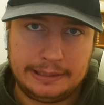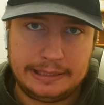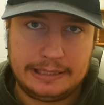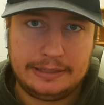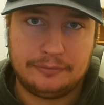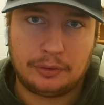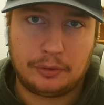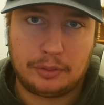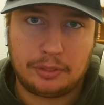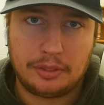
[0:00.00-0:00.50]

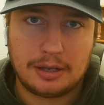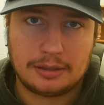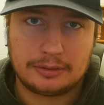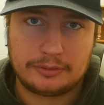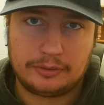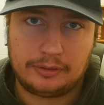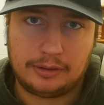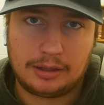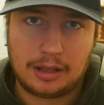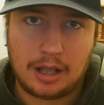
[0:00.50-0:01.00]
leave your
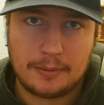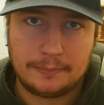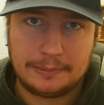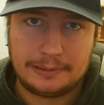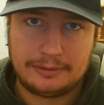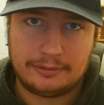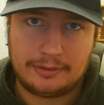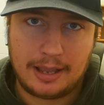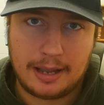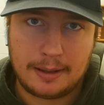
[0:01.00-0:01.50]
thoughts in the
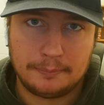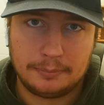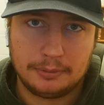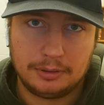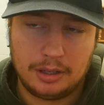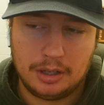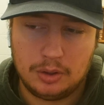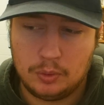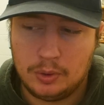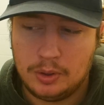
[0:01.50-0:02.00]
comments down
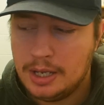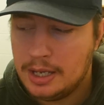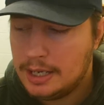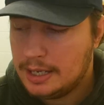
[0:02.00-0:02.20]
below.